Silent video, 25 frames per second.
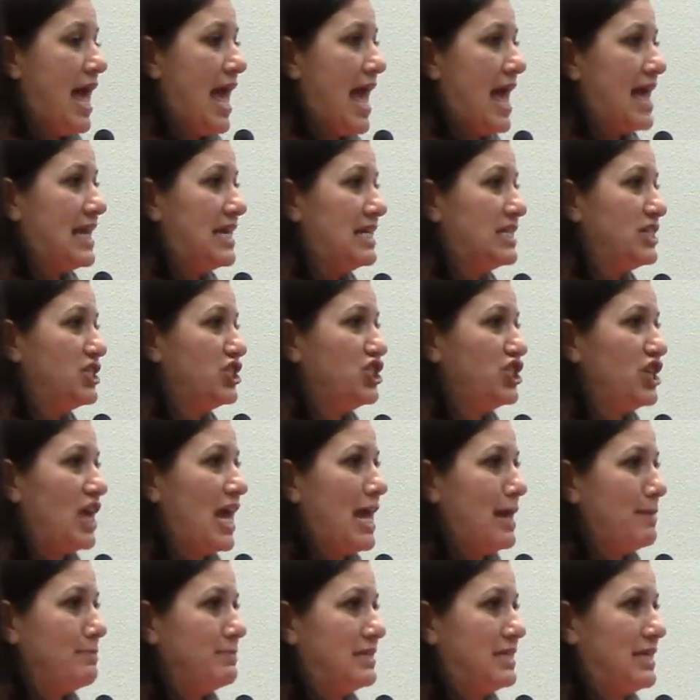And it's
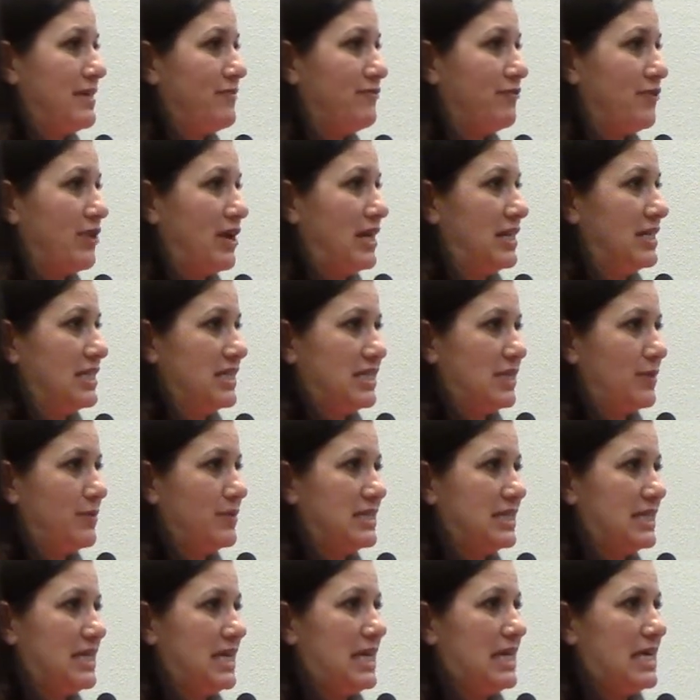shaped different, so
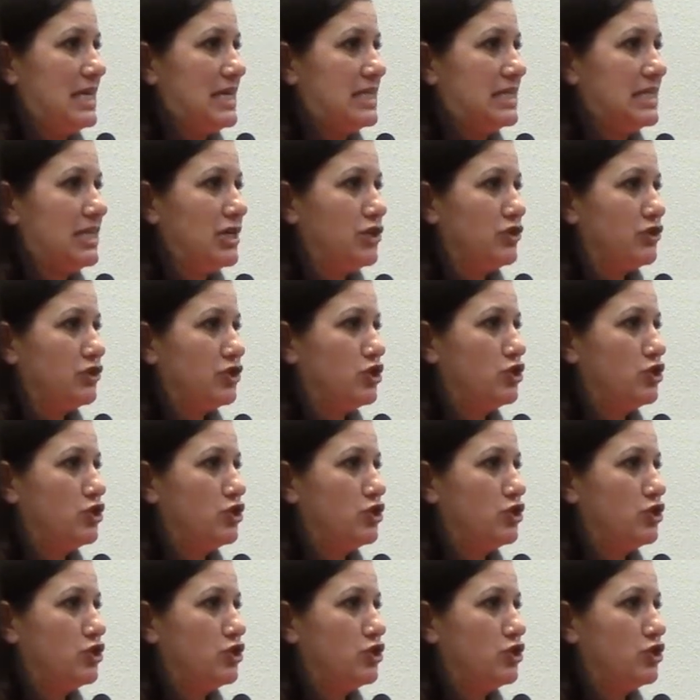it's easier